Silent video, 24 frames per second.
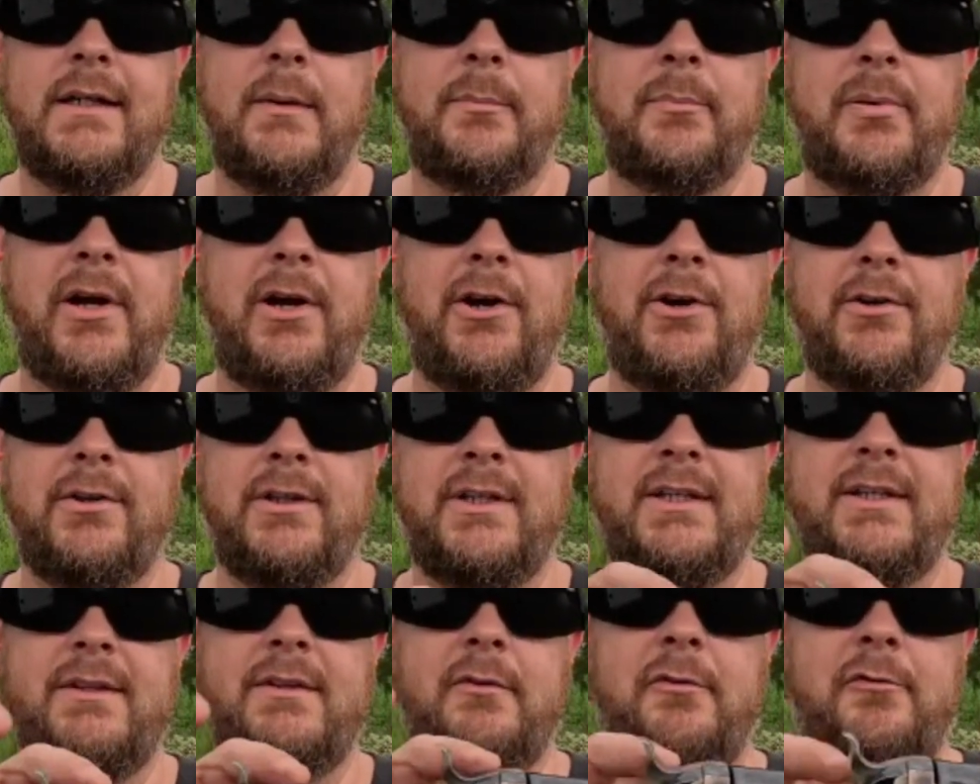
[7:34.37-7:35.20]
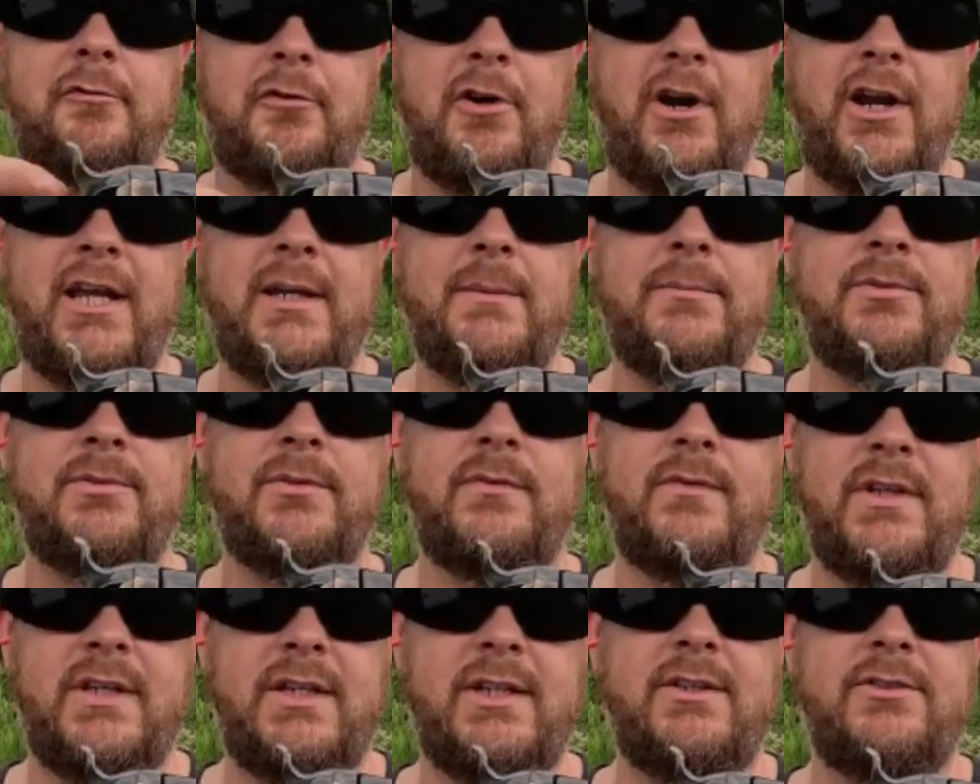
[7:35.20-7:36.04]
Apparently the frames
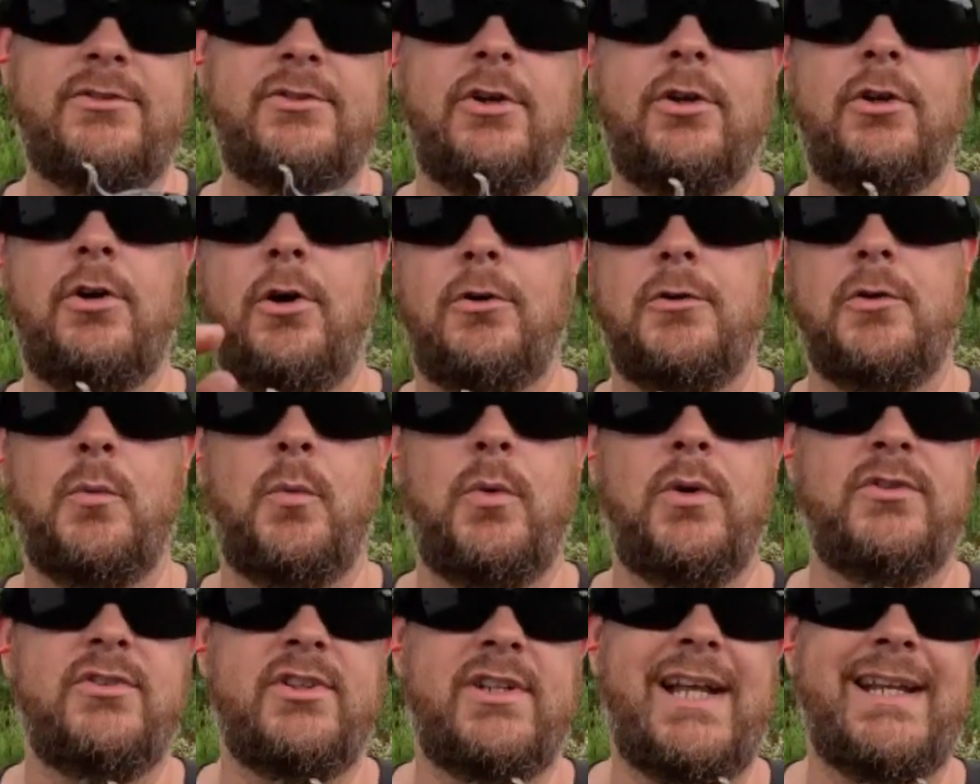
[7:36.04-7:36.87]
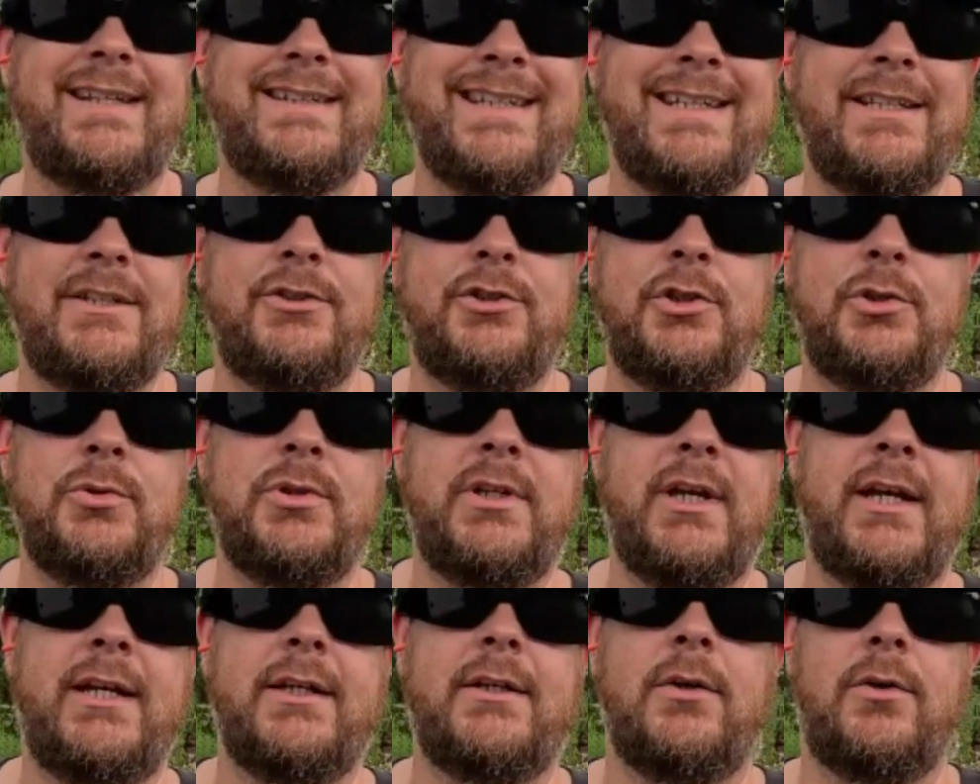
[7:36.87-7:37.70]
of these are the ones that I didn't do
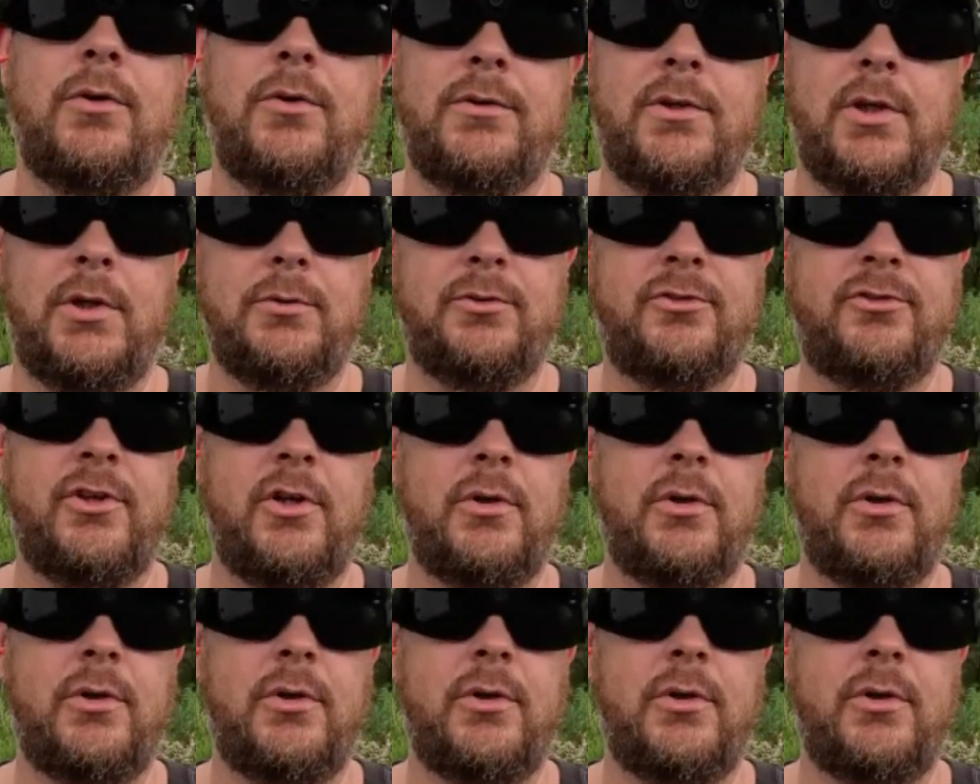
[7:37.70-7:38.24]
yet on those.